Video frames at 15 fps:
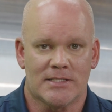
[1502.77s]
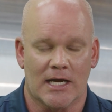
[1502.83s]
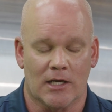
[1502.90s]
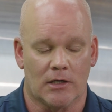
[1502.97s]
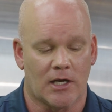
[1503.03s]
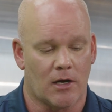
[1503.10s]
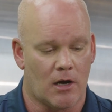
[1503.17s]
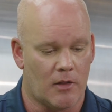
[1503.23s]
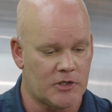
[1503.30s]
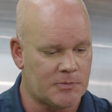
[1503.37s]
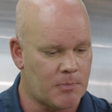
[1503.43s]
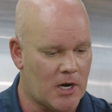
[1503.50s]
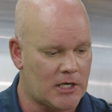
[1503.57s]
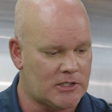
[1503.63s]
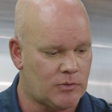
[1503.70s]
Take a look at all these
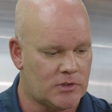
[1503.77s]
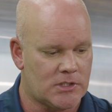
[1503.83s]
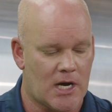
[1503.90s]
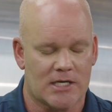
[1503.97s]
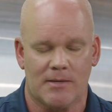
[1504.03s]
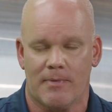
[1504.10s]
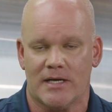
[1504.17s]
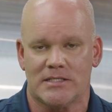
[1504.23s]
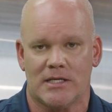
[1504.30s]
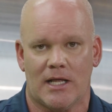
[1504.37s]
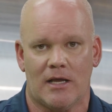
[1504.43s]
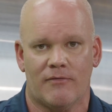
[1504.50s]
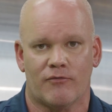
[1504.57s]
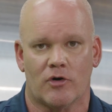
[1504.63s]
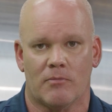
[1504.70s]
products we talked about
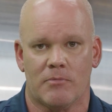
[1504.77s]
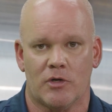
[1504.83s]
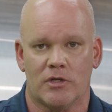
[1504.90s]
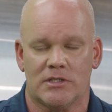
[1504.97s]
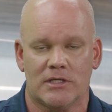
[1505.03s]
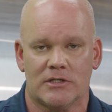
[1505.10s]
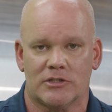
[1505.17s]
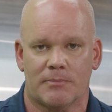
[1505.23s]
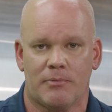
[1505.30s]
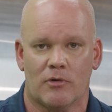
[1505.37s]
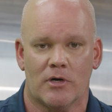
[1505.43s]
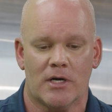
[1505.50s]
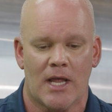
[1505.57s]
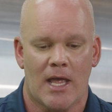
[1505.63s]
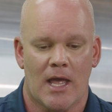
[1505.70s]
today for immunity
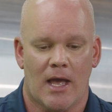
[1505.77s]
support.